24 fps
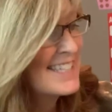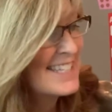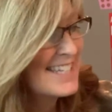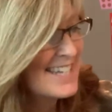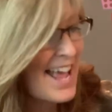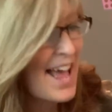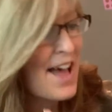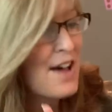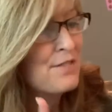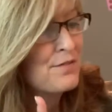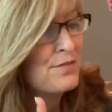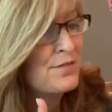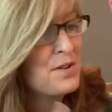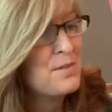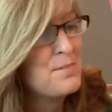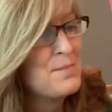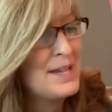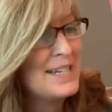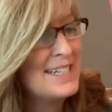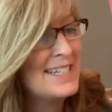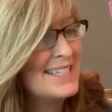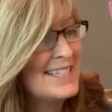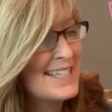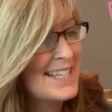town for
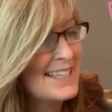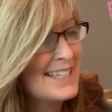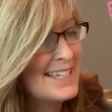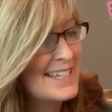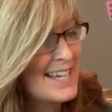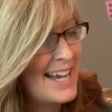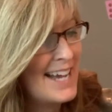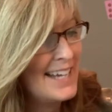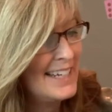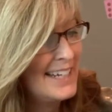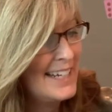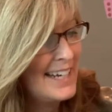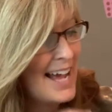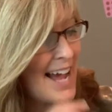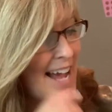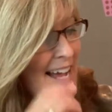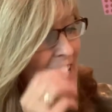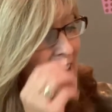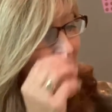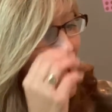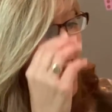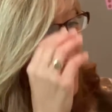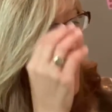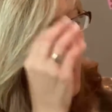me, said the tiny knight.
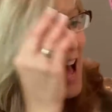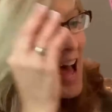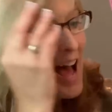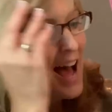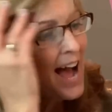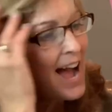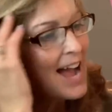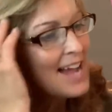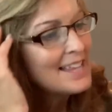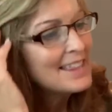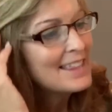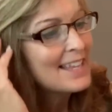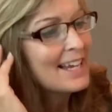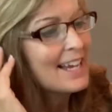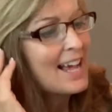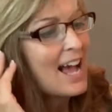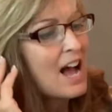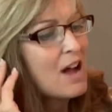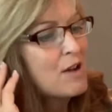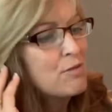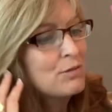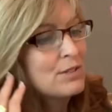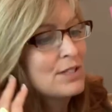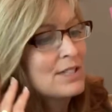I think
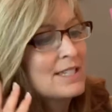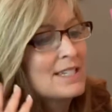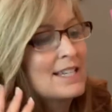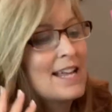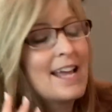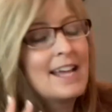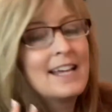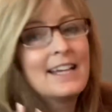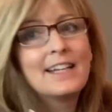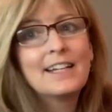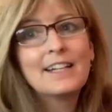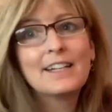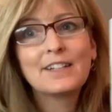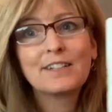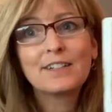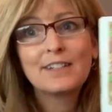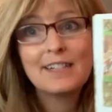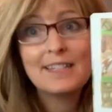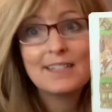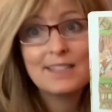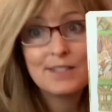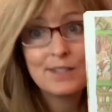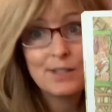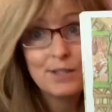I will stay here.
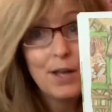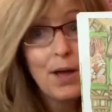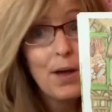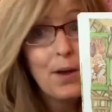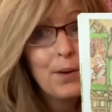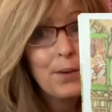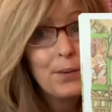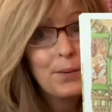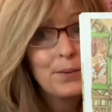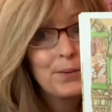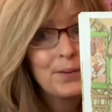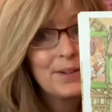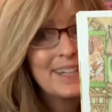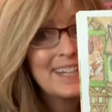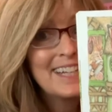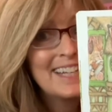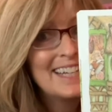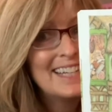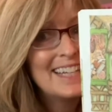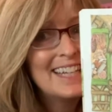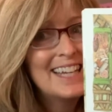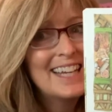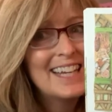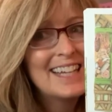And so he
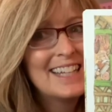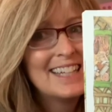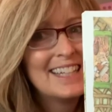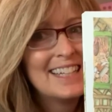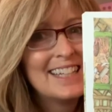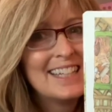did.